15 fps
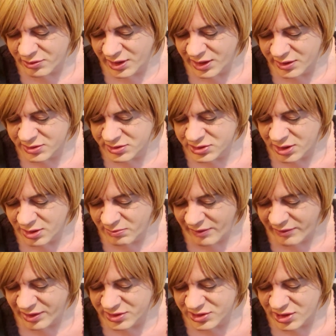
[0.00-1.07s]
green, I
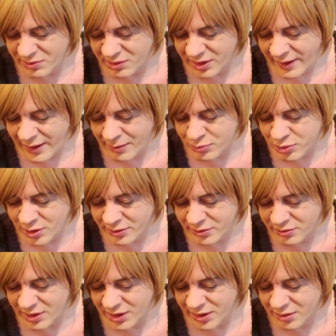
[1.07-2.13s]
think German cam, bright
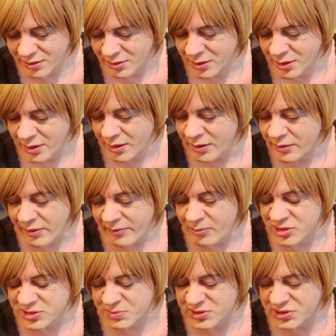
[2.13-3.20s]
green. It
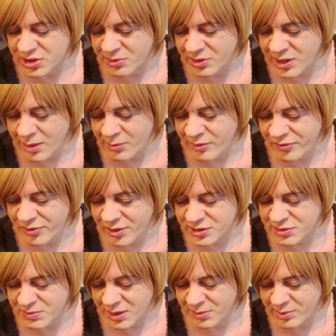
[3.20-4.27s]
must be German
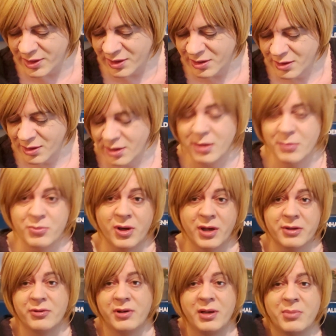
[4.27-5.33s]
camouflage, maybe,
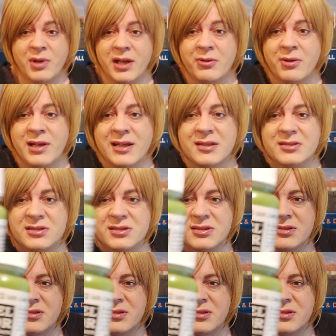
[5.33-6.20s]
bright green. But anyway, that's